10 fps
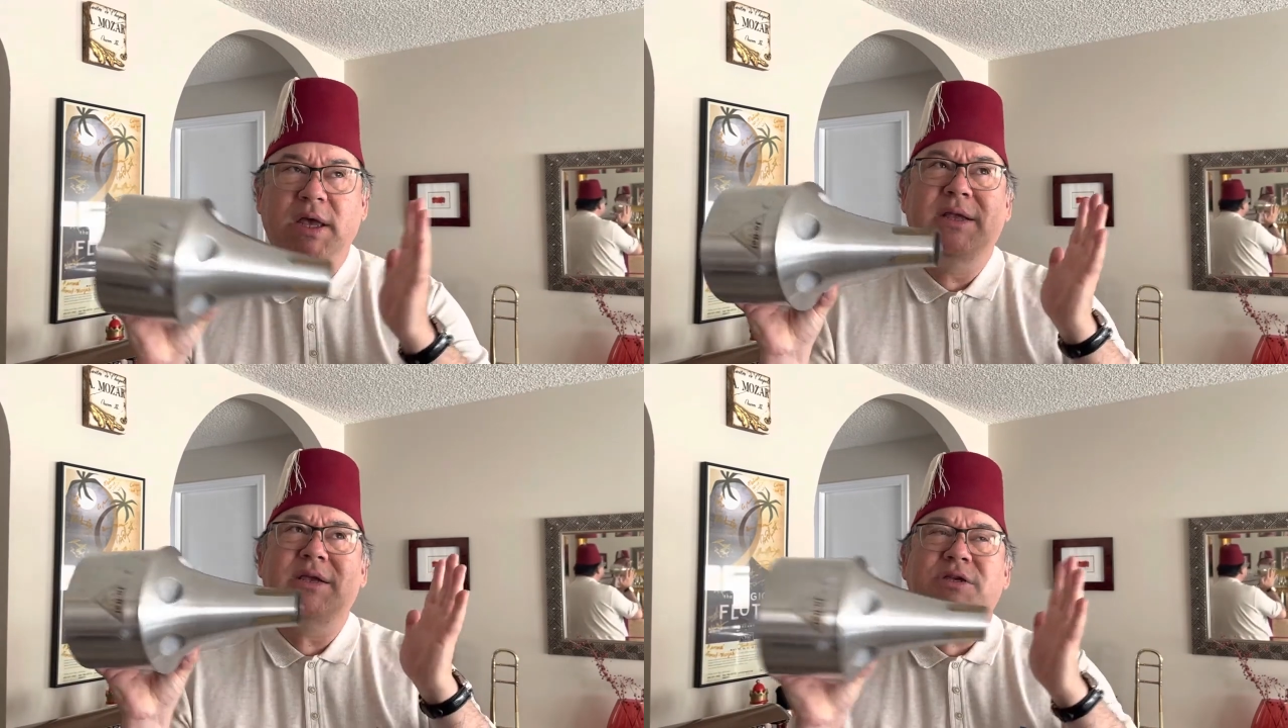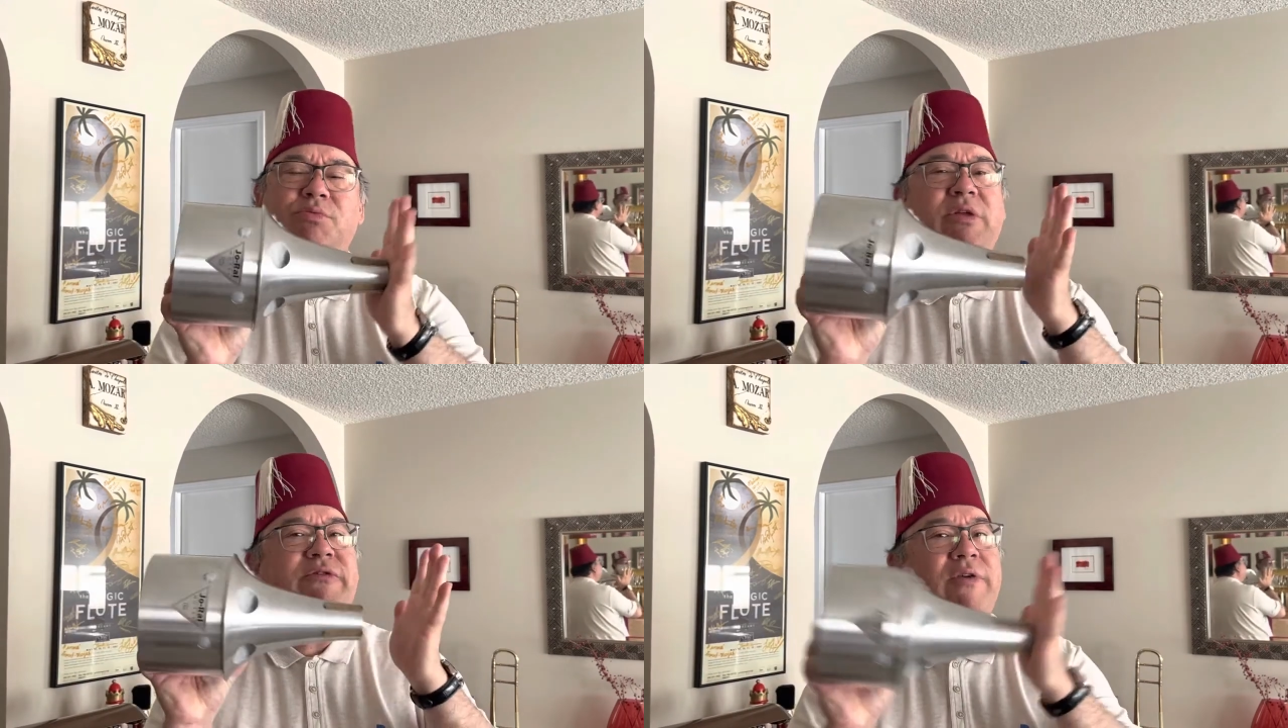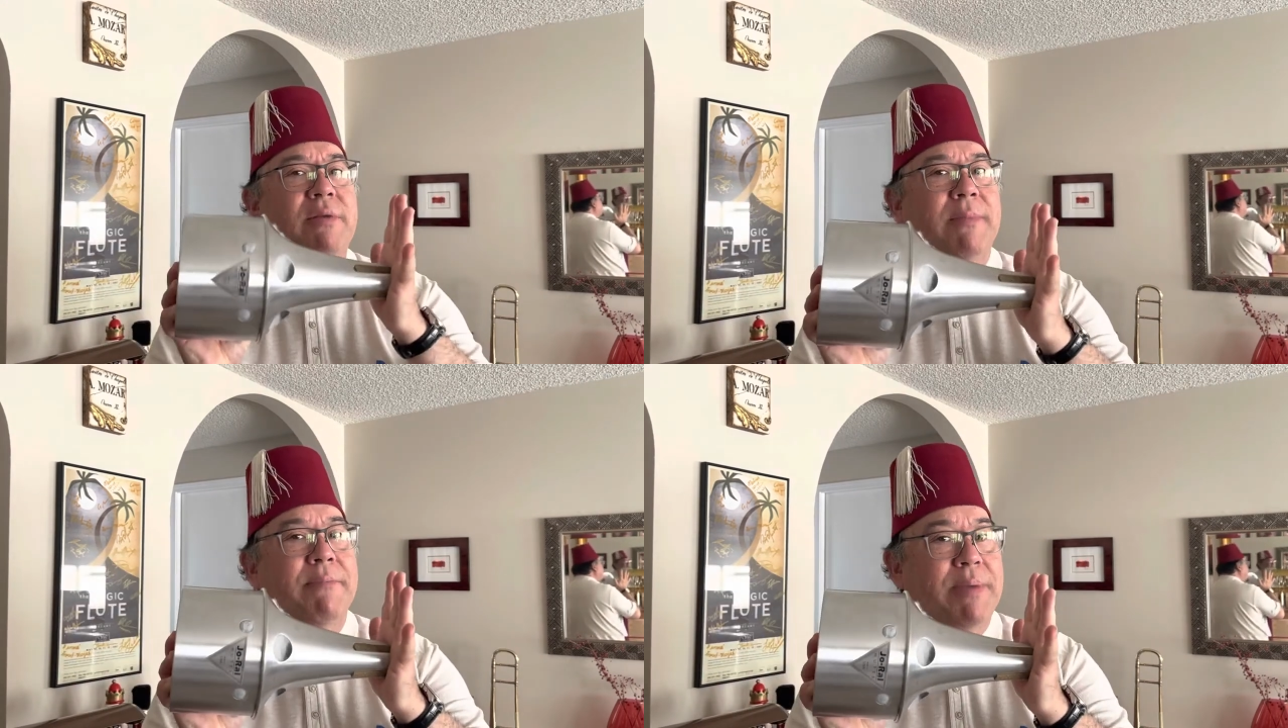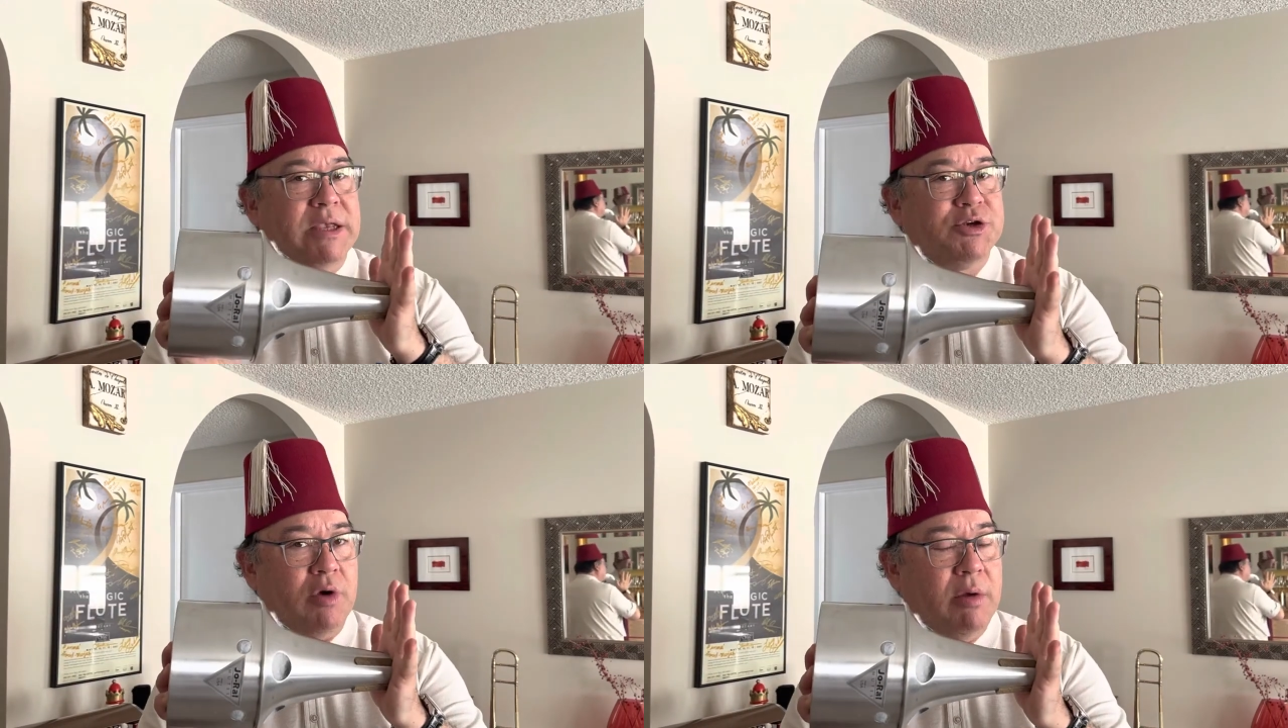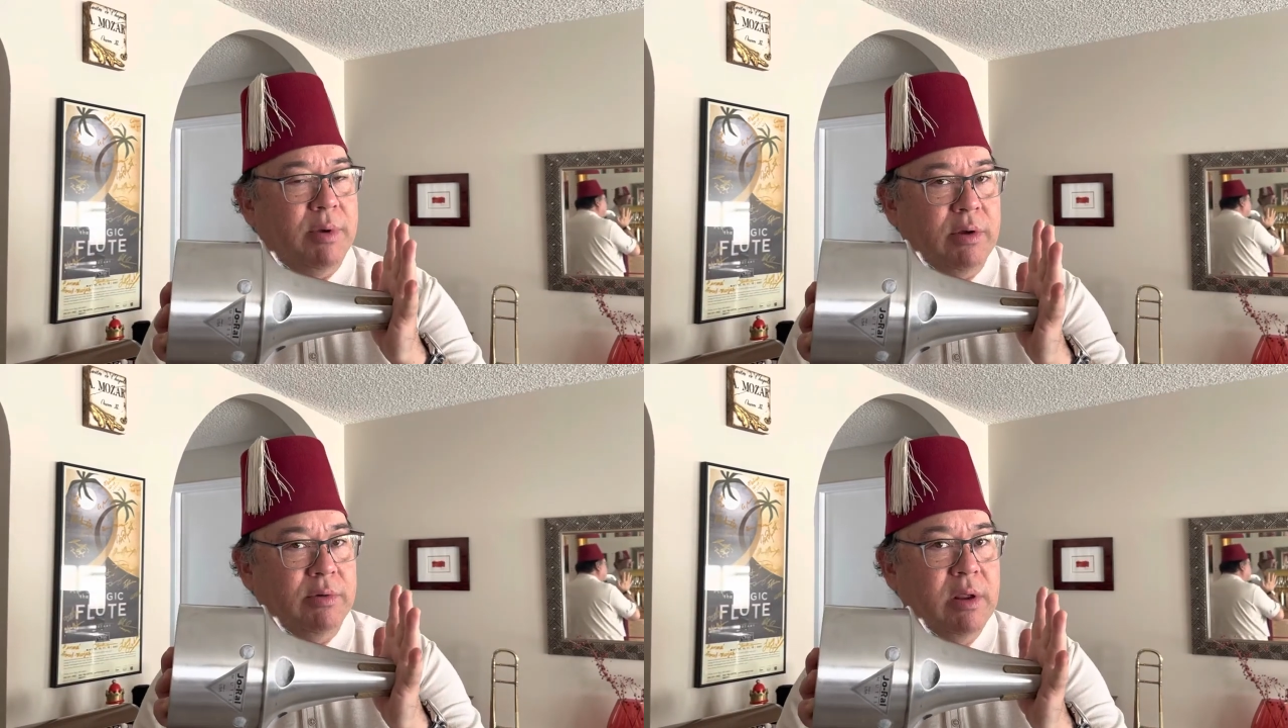It doesn't really fit in my bass
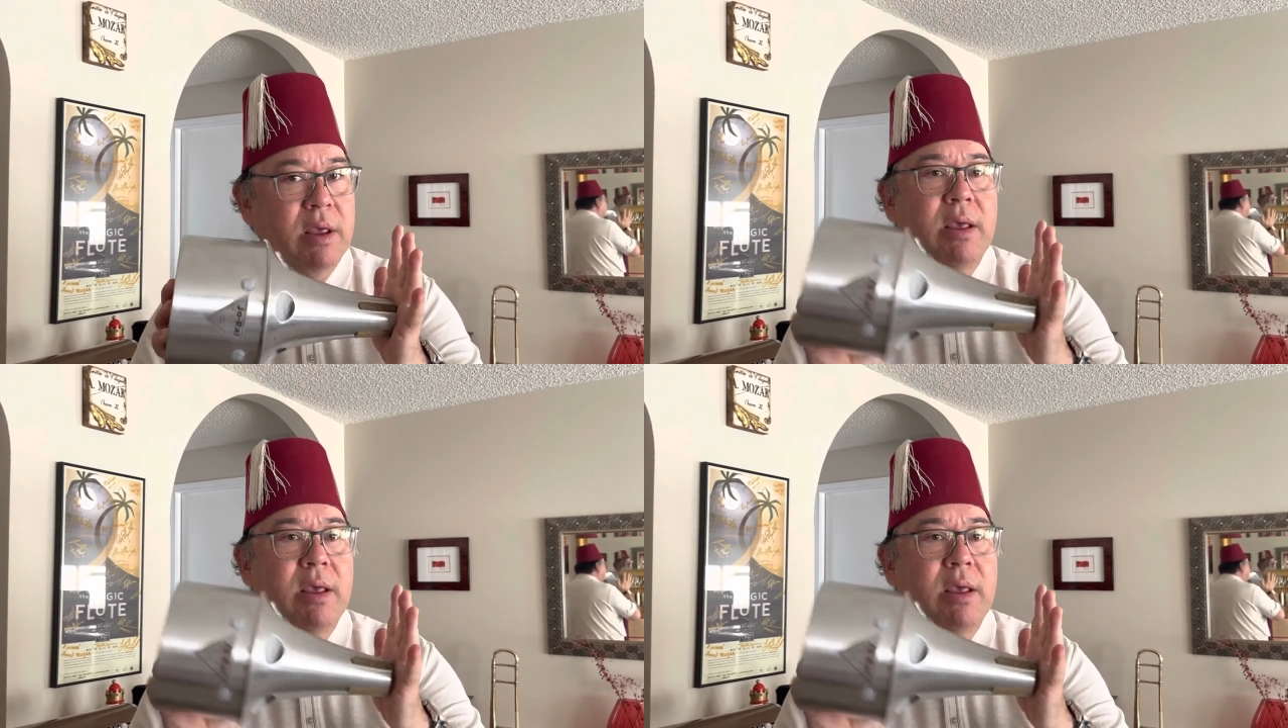trombone,